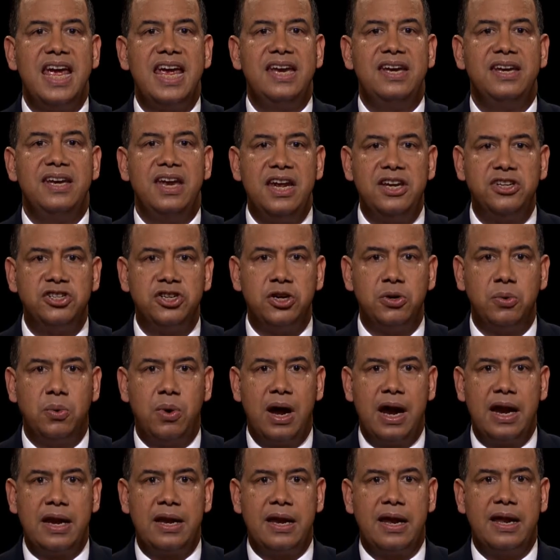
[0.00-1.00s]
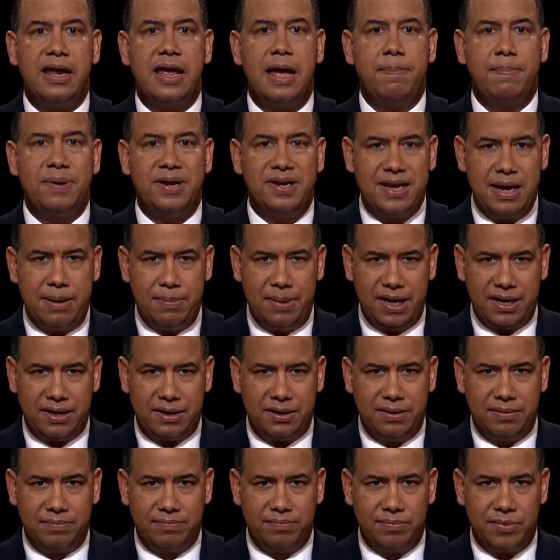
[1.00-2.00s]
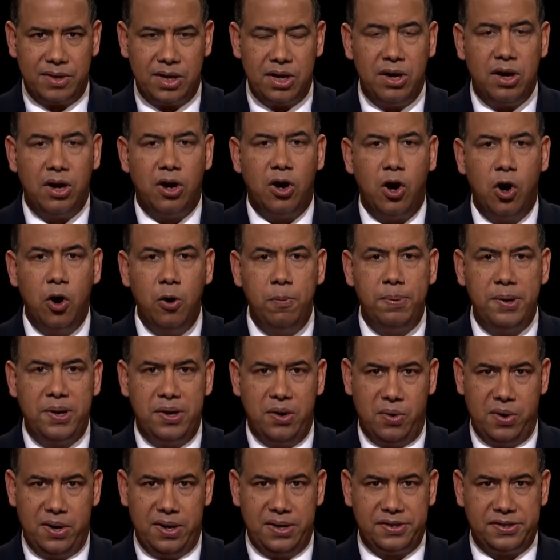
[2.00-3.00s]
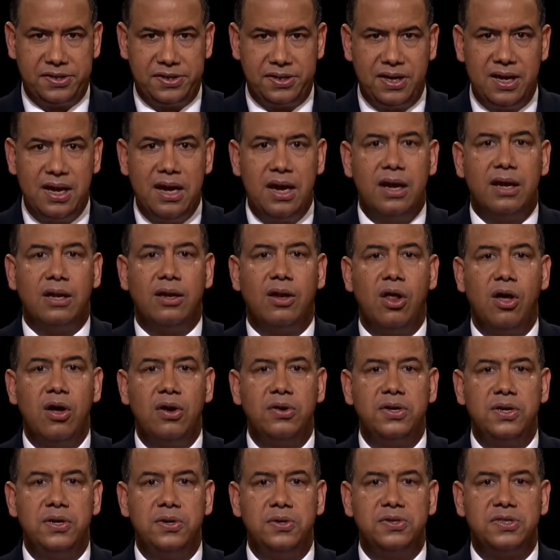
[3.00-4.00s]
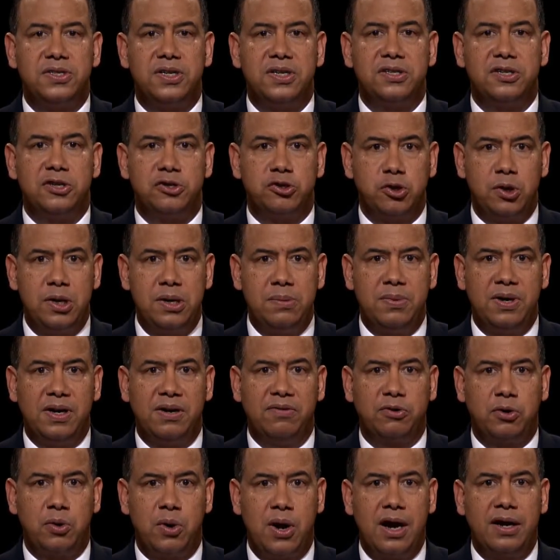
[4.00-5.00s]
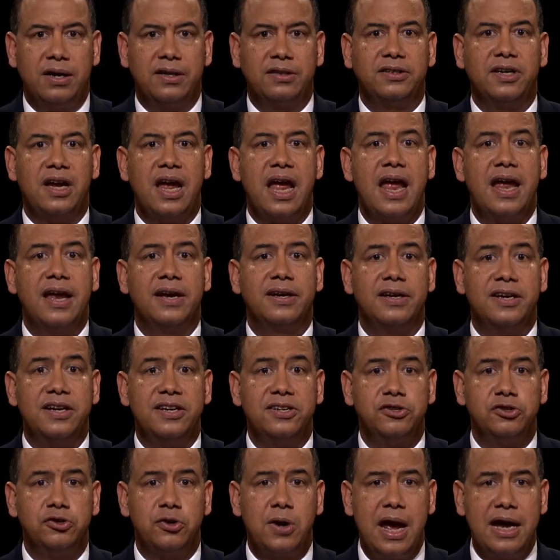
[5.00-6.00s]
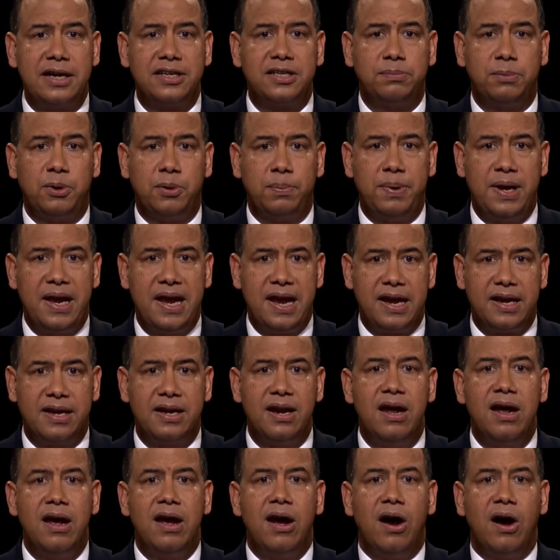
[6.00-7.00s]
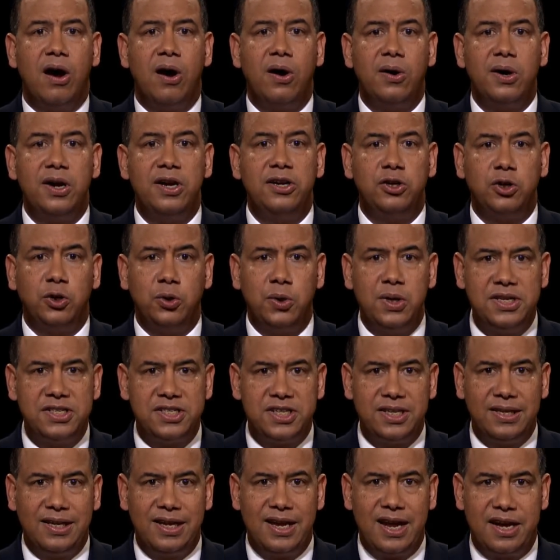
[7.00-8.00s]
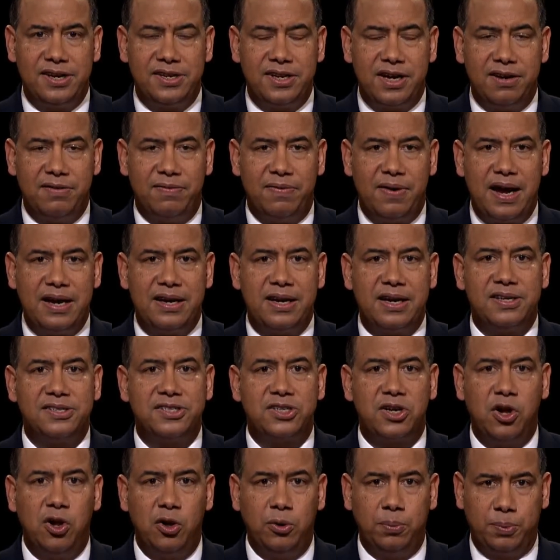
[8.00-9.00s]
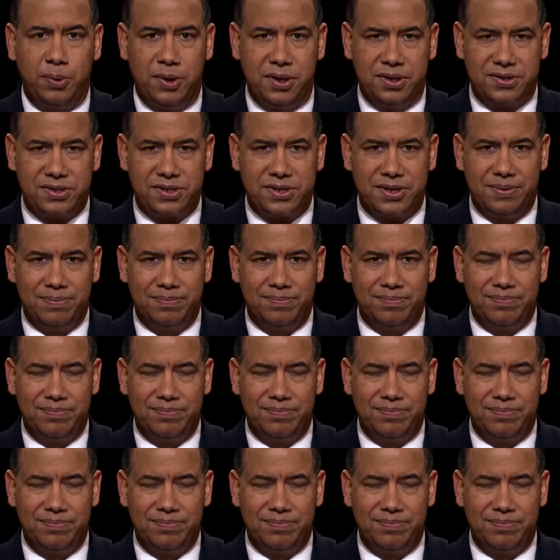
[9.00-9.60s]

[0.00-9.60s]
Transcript: a nationwide epidemic. Opioids, long used in the treatment of chronic and intractable pain, are increasingly identified as culprits.